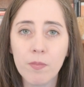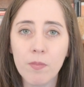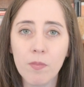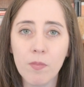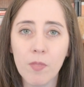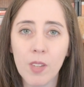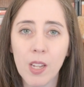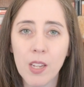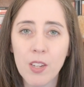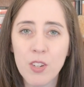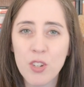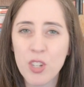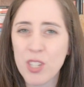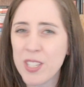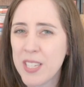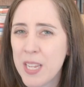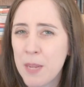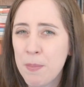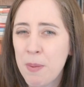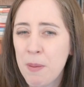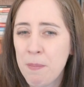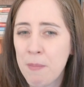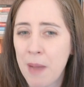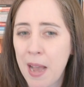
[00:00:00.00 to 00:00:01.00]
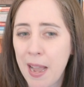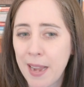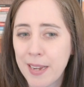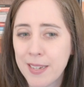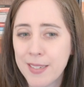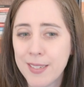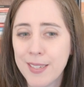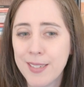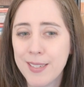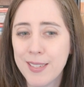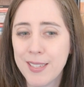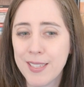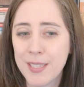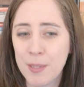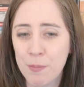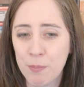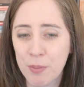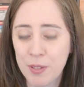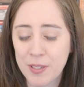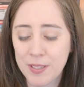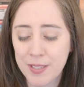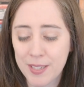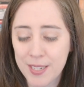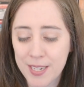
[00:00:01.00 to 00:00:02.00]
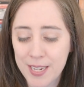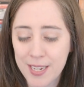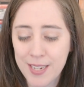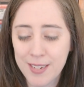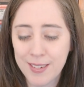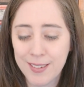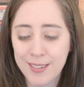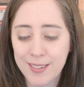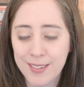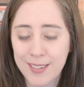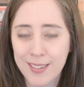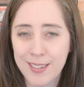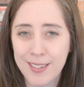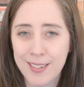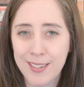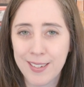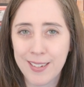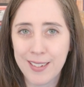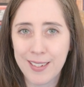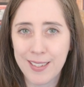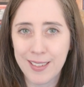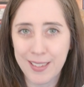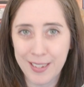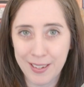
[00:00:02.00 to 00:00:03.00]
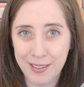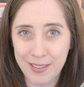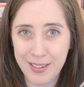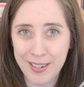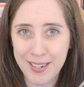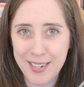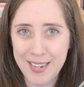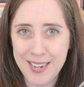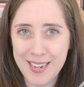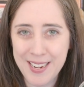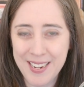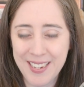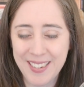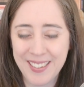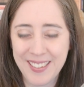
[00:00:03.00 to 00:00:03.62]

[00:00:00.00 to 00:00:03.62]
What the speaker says: Just keep in mind simplicity, clarity,